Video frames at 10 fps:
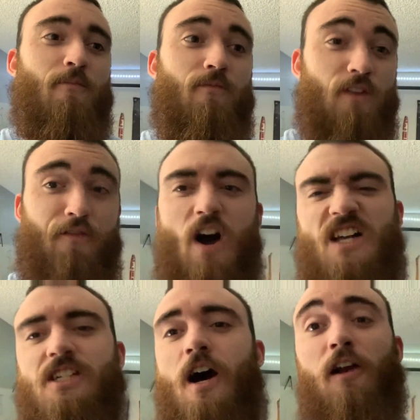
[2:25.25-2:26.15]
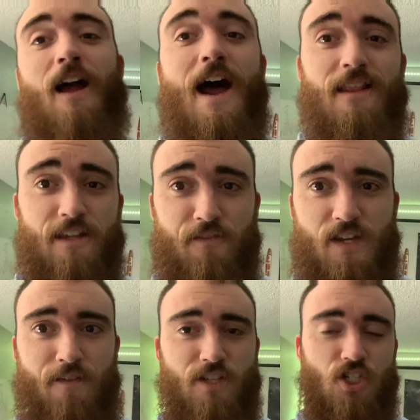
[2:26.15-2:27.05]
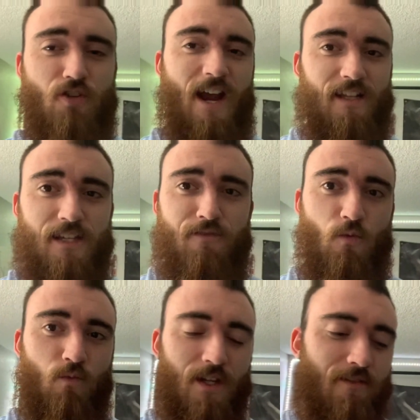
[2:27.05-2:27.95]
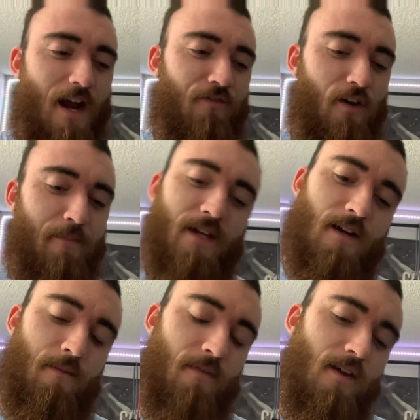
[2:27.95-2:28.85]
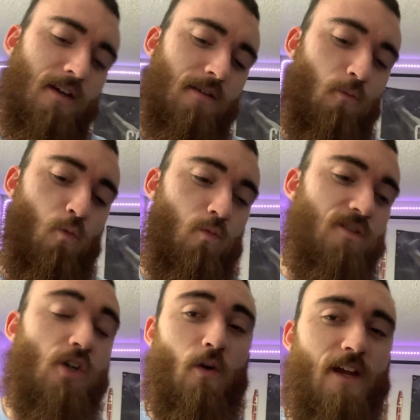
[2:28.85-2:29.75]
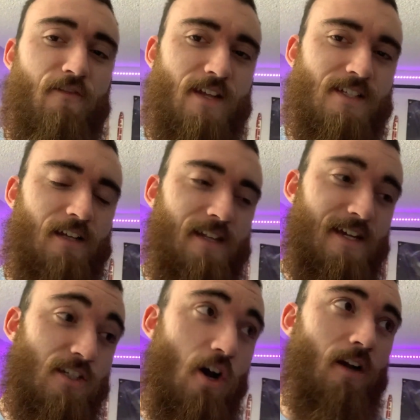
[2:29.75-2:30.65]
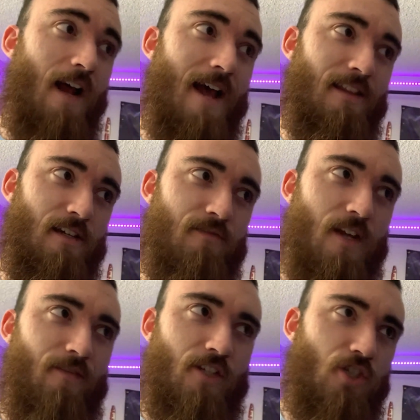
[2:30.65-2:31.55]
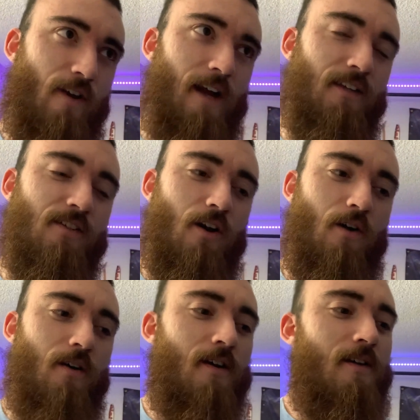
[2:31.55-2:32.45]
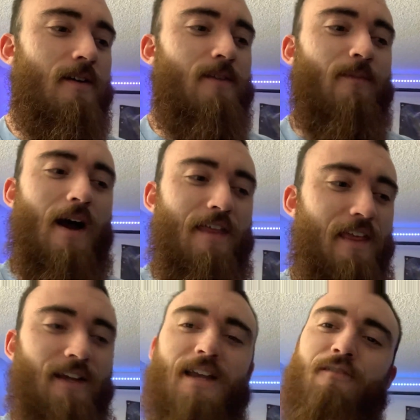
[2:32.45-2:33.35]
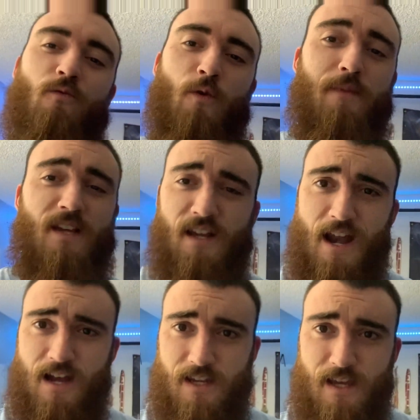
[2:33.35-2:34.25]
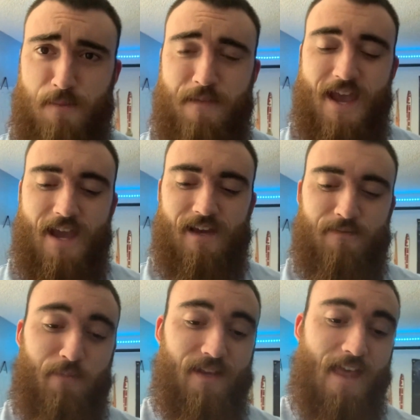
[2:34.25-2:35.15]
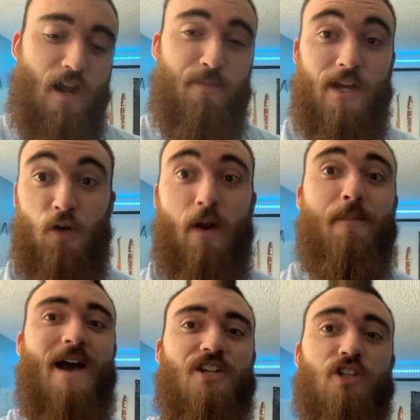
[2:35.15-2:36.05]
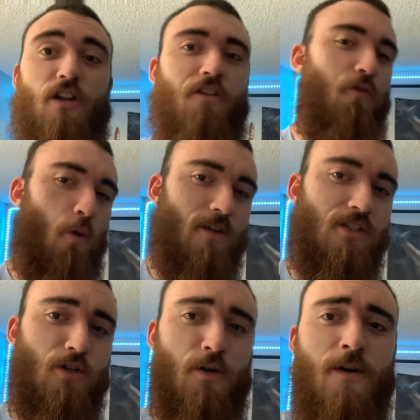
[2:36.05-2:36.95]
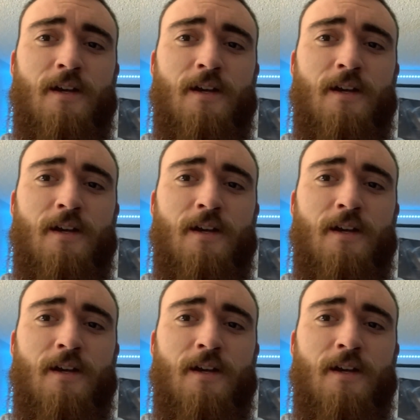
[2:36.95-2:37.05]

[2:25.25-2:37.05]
Levon talked highly of Devin's strength, even after he beat him so convincingly. He talked highly of Devin's strength. So I think Devin would beat Gennady in May, but that'll be a great match to look forward to.